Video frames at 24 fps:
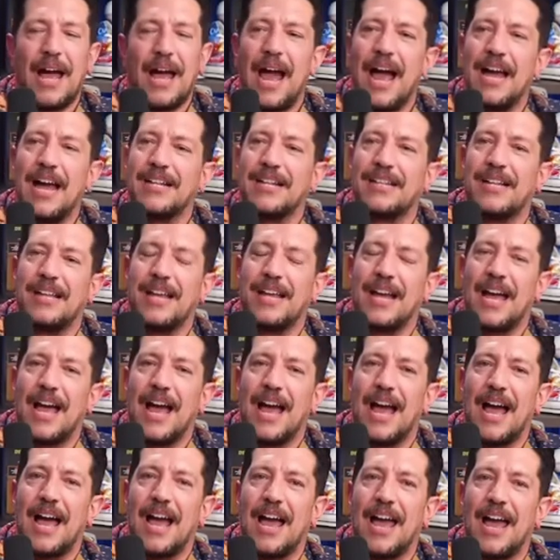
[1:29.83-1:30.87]
I
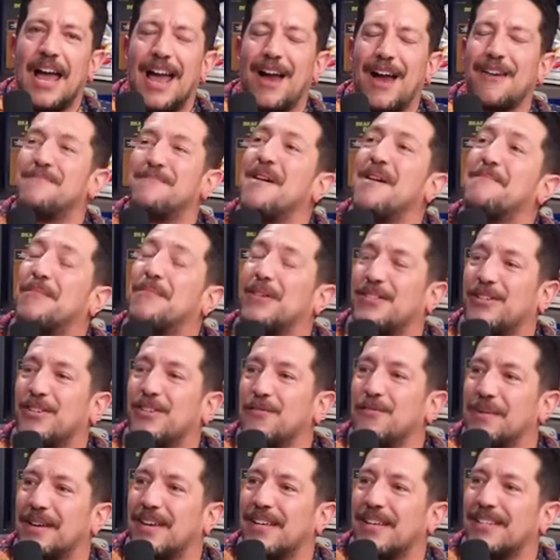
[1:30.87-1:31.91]
remember,
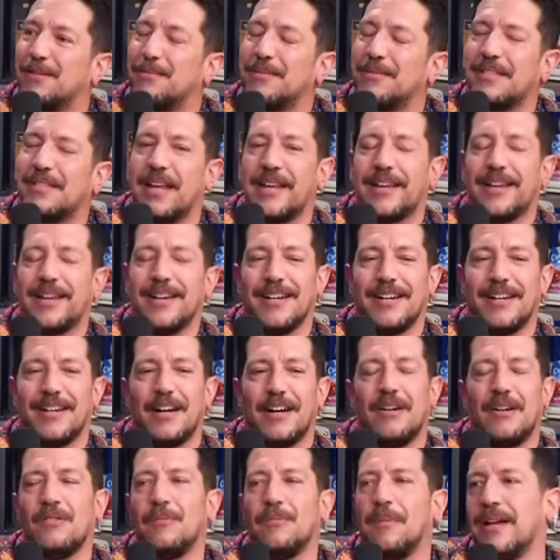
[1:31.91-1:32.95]
too, because it was like,
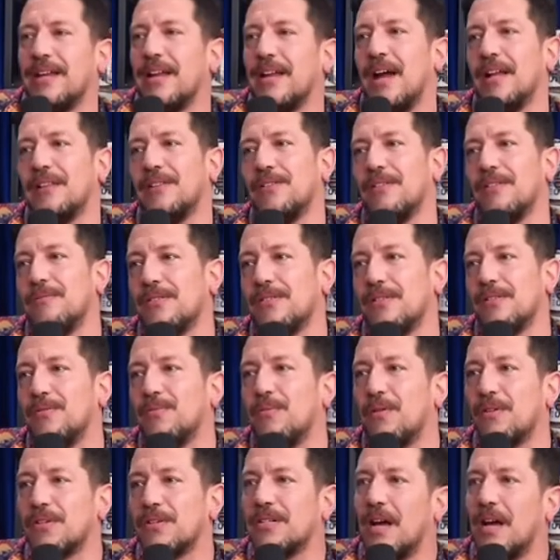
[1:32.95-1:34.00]
oh, my God, dude, it was the
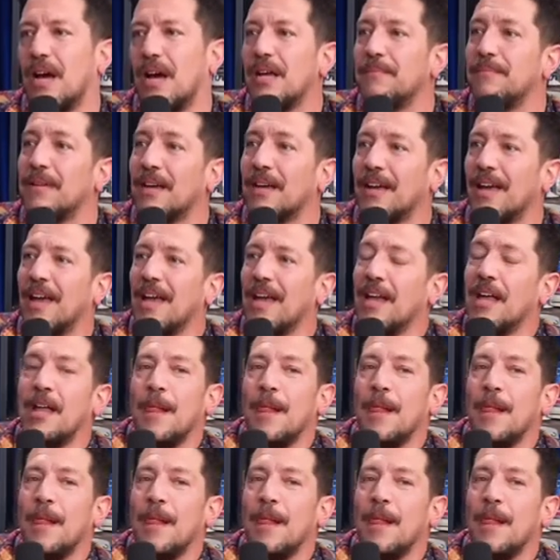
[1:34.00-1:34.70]
worst timing.